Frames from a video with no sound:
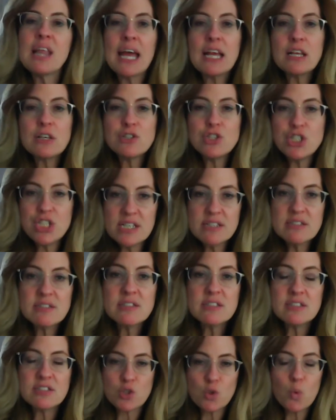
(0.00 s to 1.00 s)
like
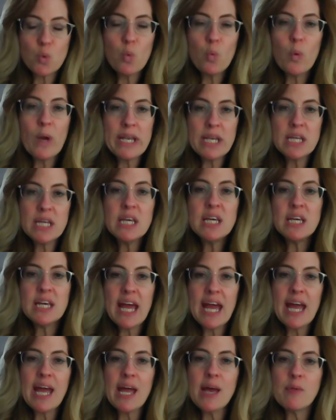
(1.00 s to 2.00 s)
Jesus when he
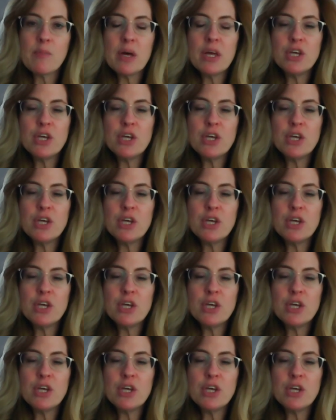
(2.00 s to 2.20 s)
came.